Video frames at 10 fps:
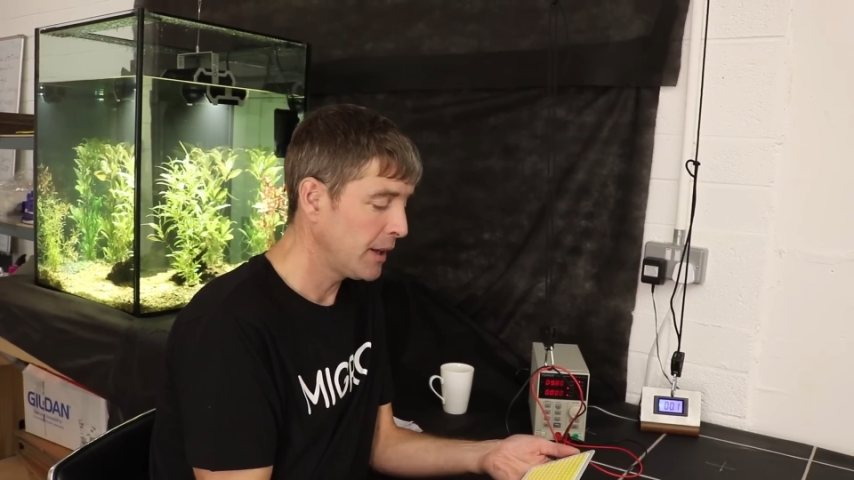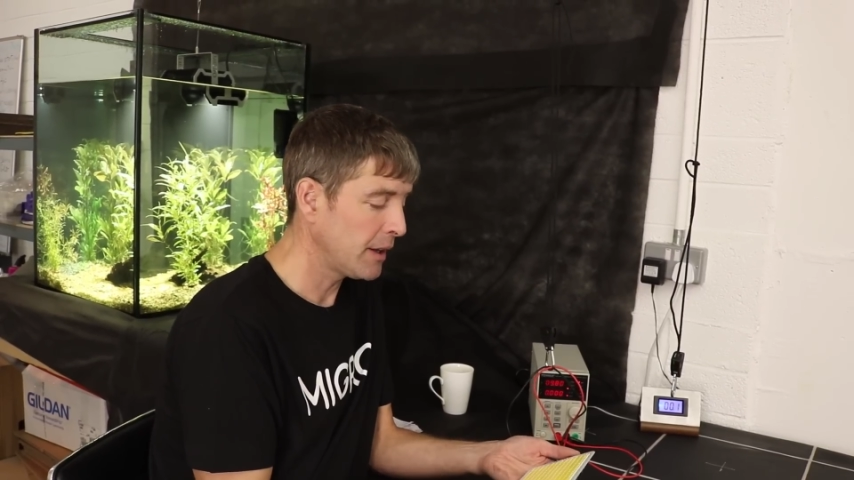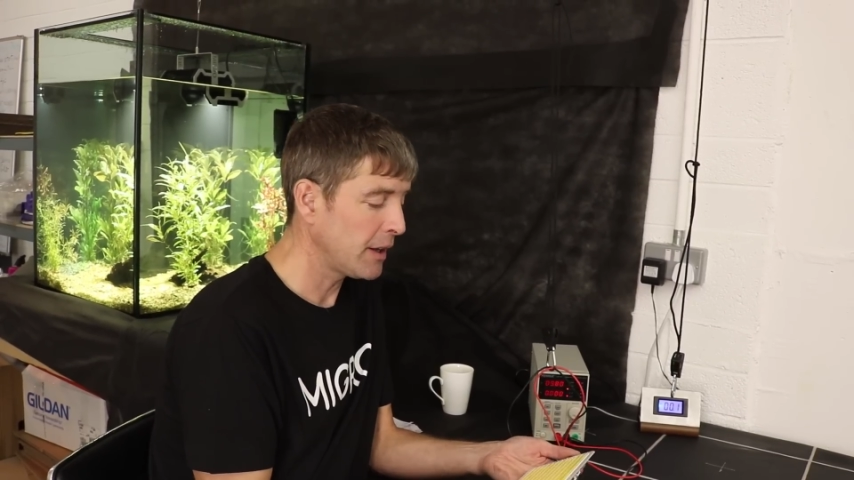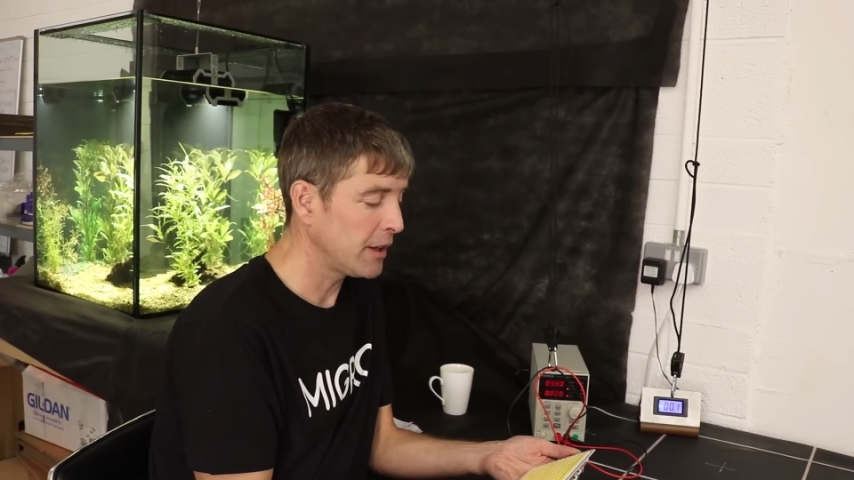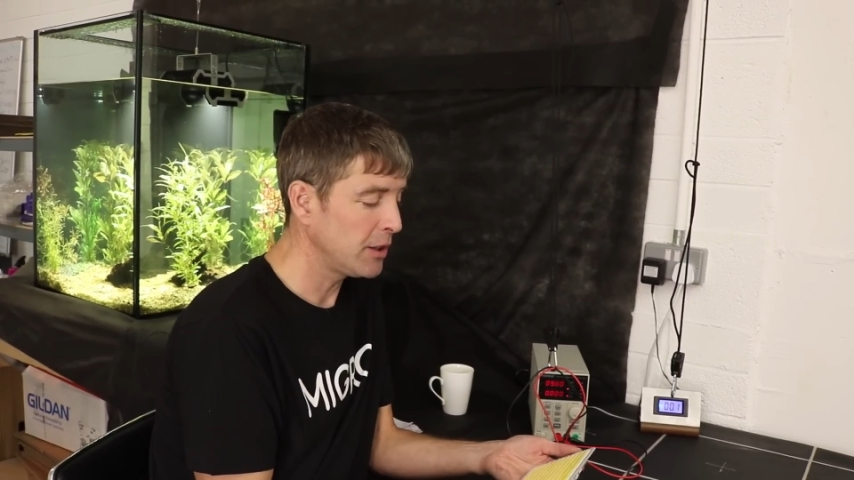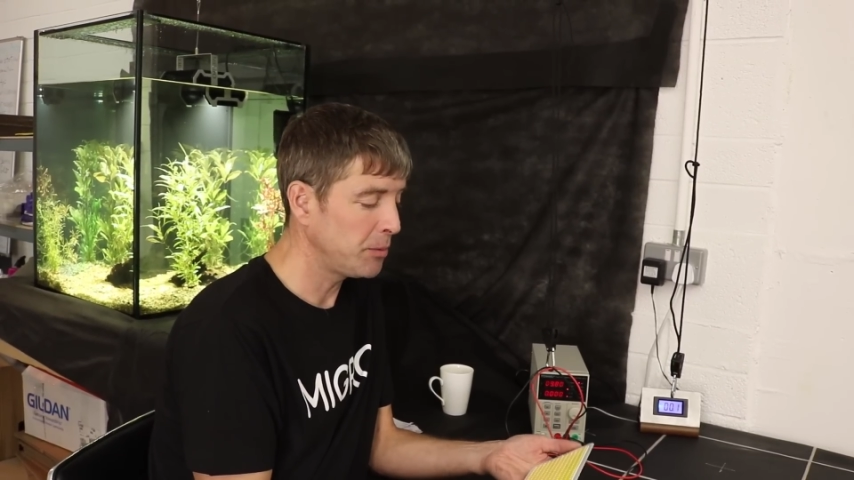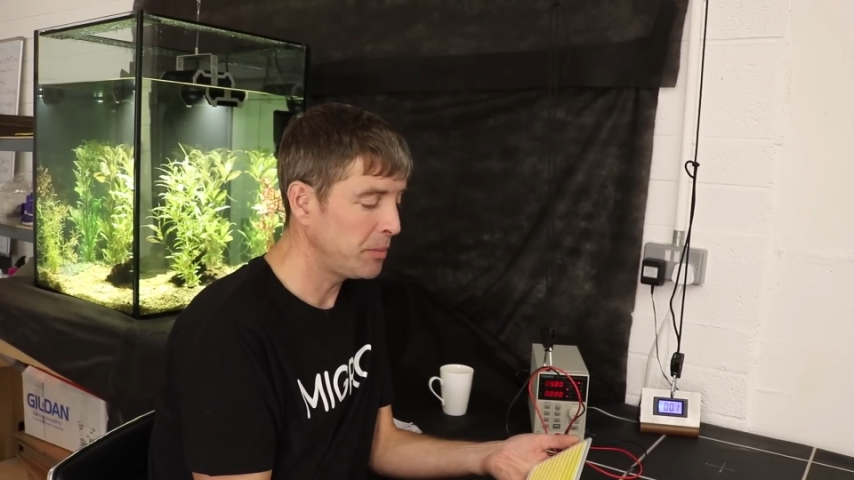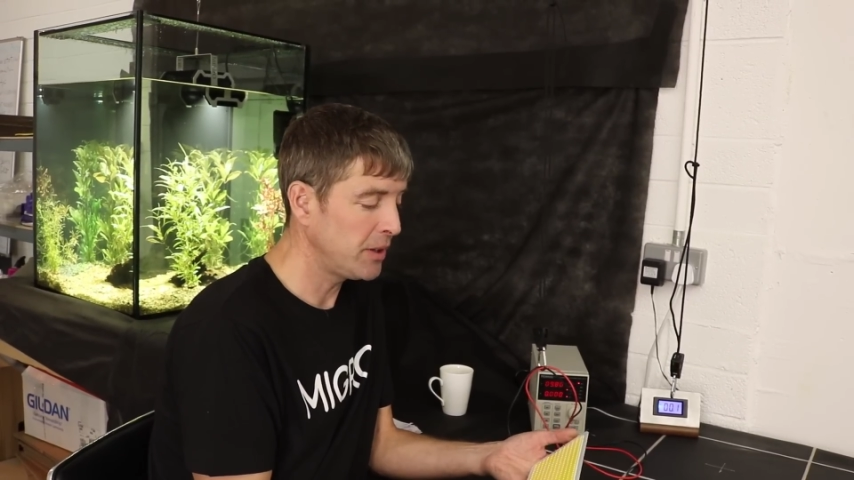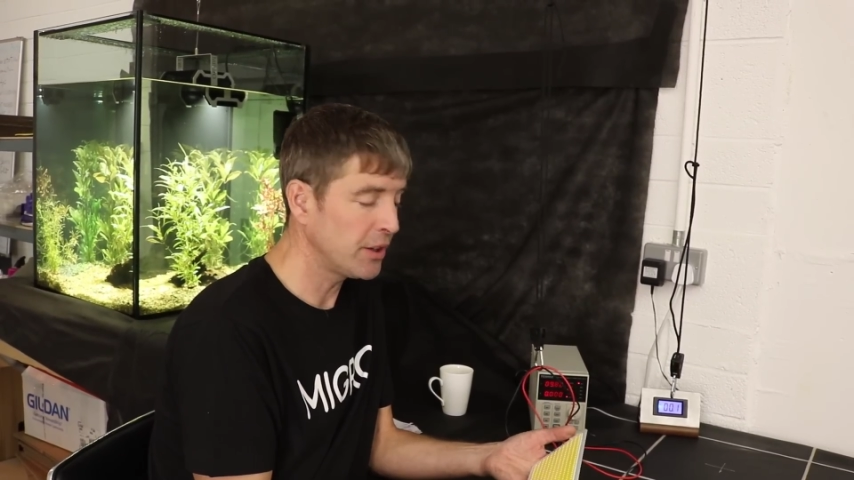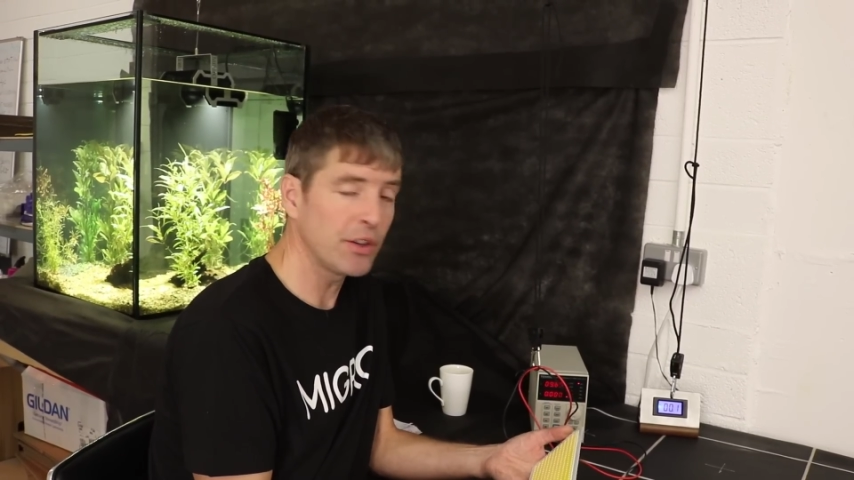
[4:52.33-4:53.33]
Uh, you'd
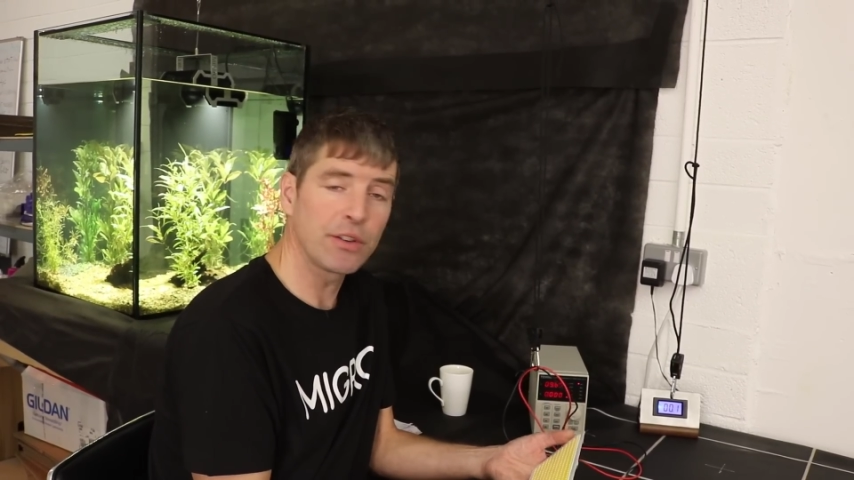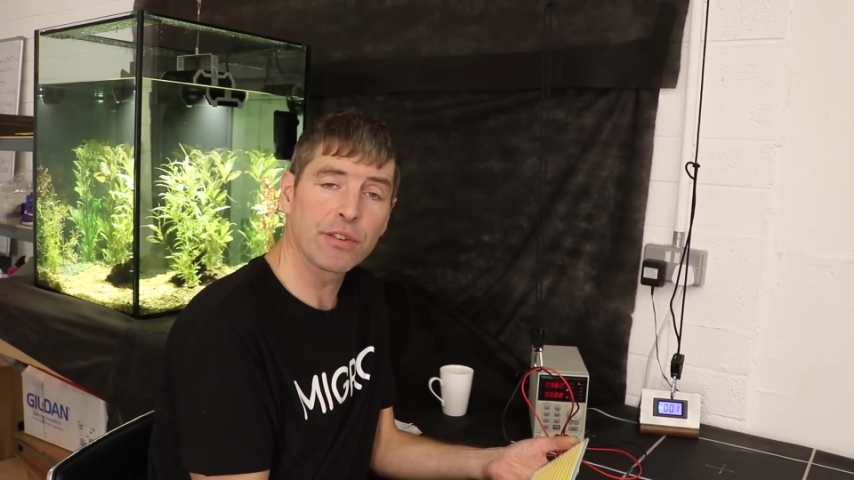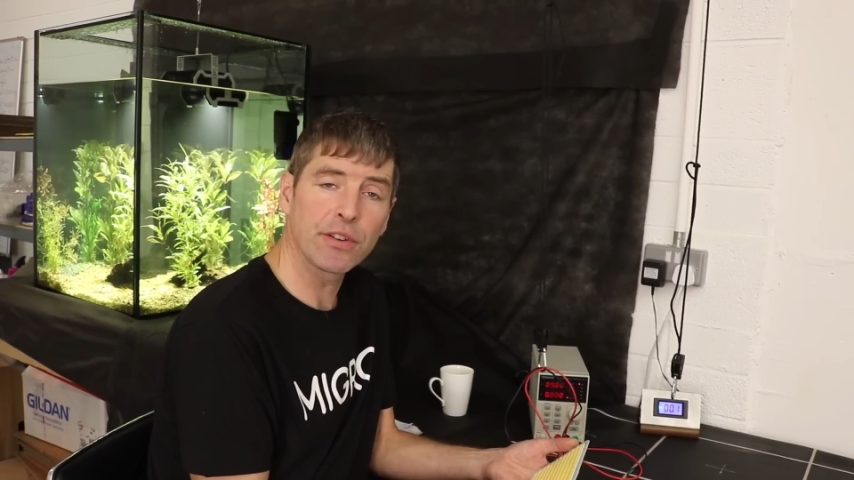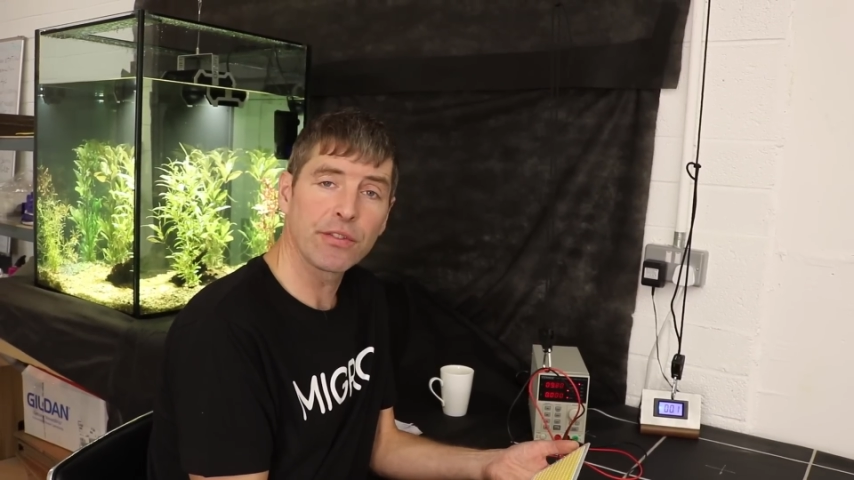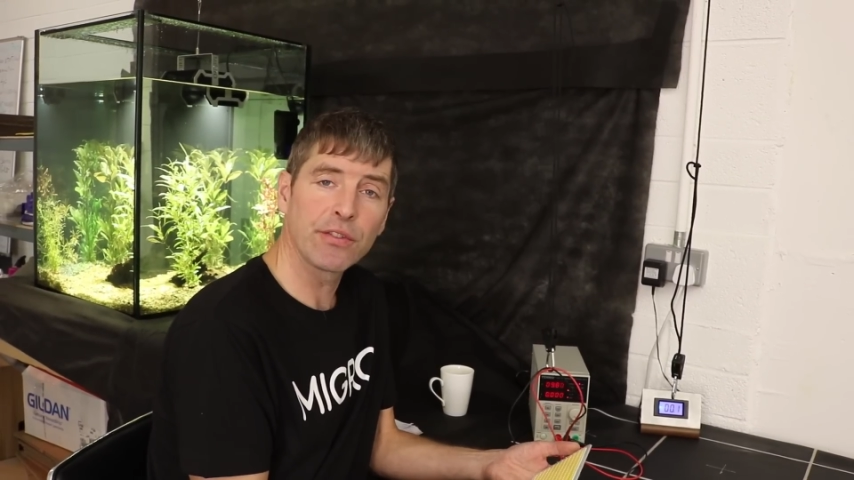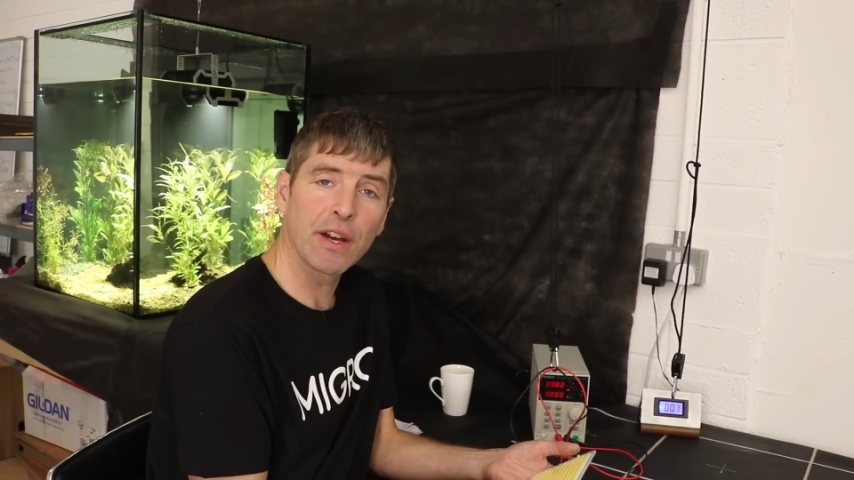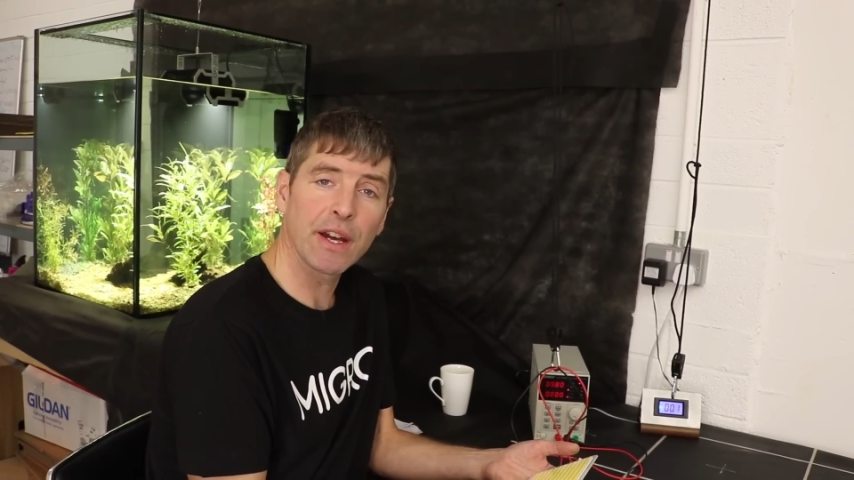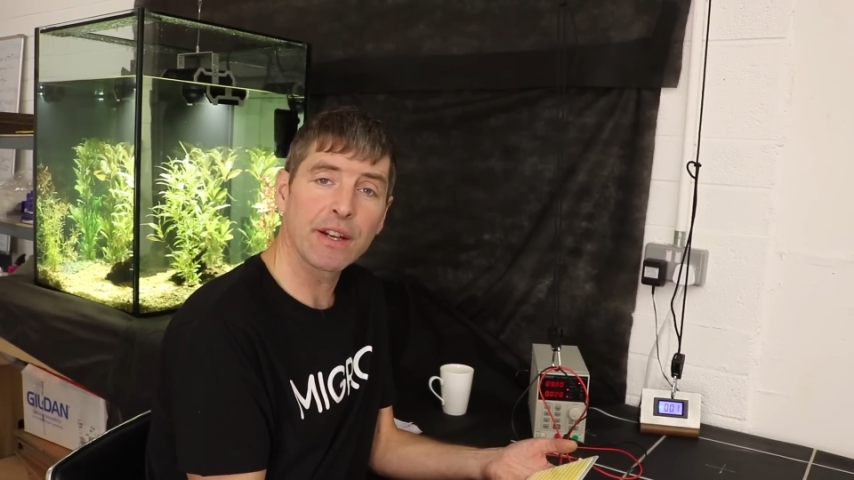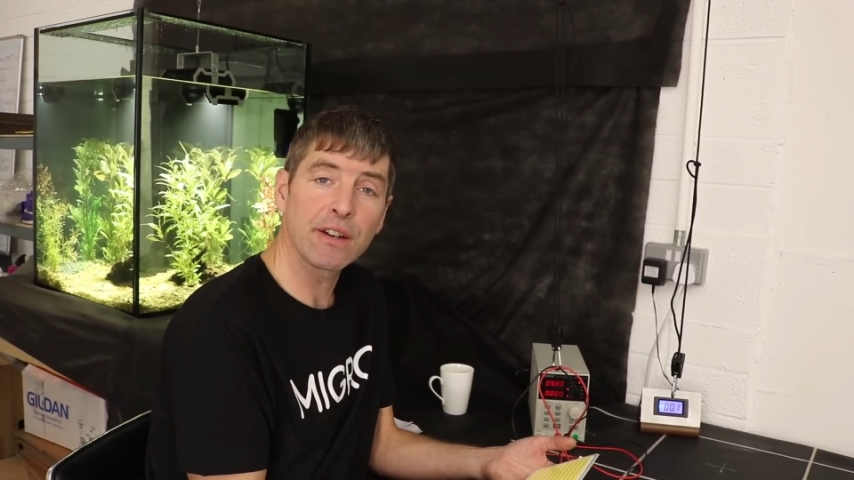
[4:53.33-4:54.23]
be the guts of uh,